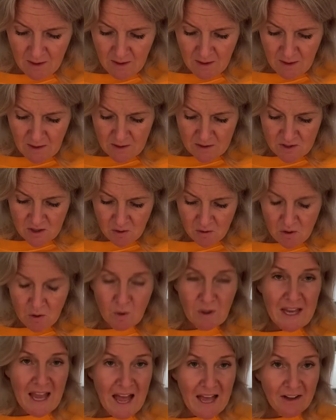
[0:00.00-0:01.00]
So you
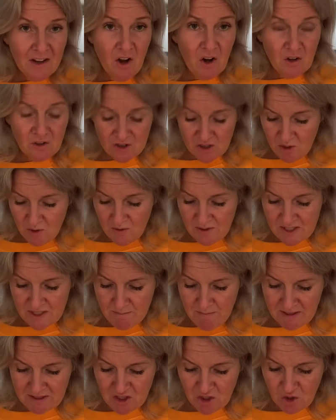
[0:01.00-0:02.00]
cannot do this
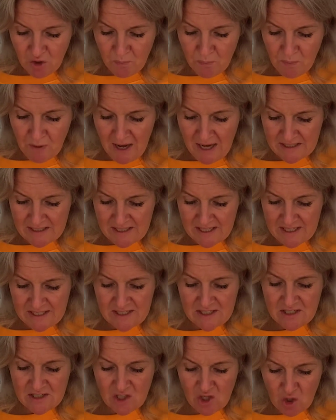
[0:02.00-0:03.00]
magical
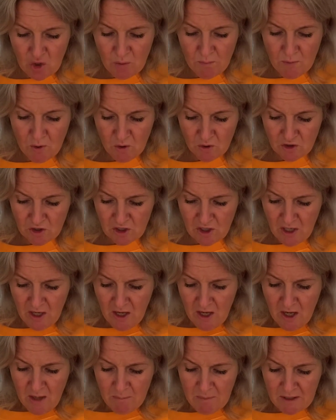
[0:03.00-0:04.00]
practice too much,
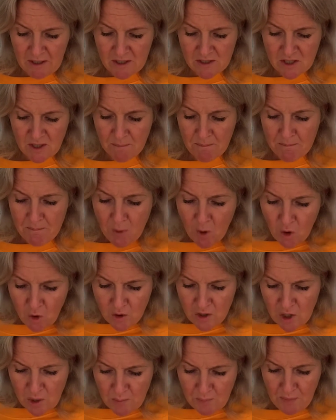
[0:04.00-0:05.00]
because the more
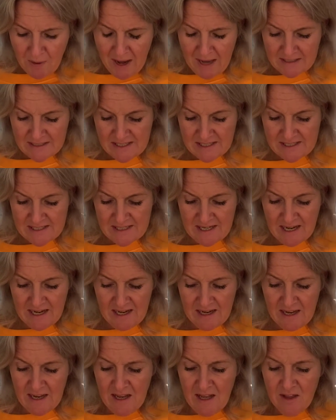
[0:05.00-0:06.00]
you practice
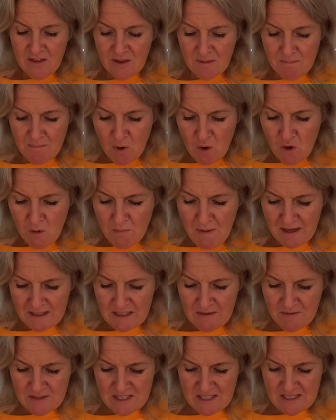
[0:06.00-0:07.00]
it, the more
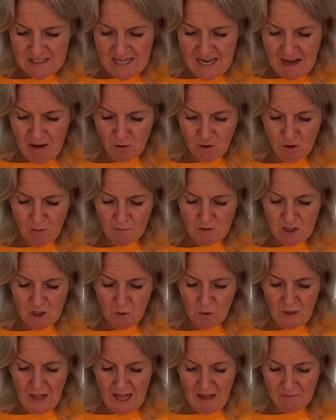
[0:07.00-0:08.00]
magnificent outcomes you
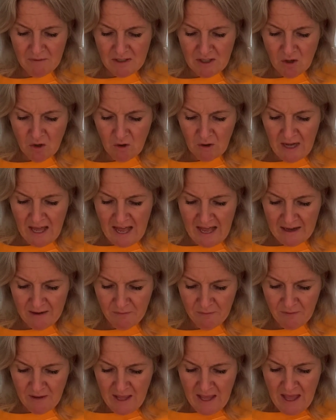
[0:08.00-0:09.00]
will have in your
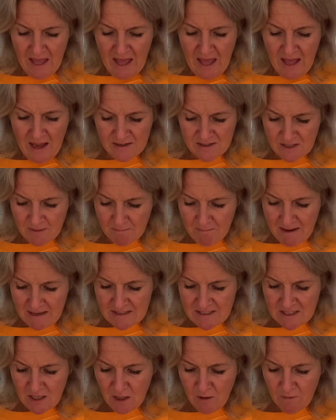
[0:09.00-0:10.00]
life as a
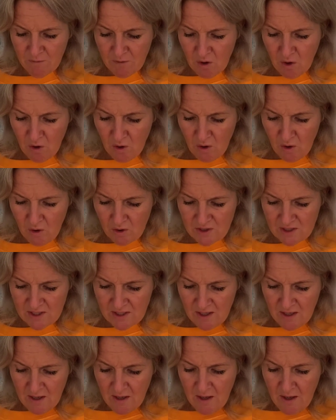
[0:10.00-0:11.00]
matter of course.
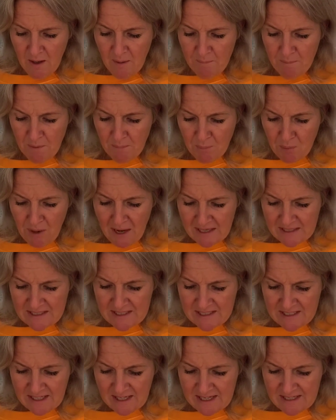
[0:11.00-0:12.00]
But
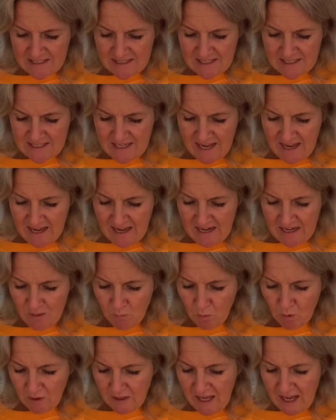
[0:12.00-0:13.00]
practicing it today
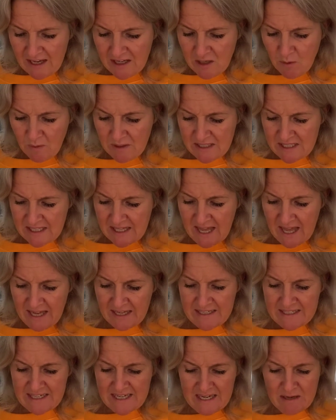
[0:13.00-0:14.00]
will get you into the
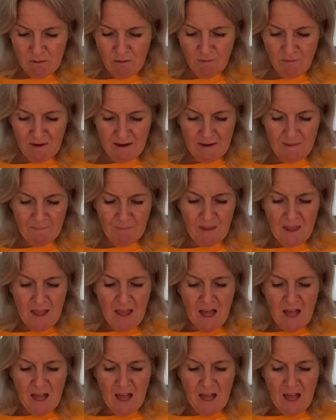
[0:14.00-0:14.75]
idea of it.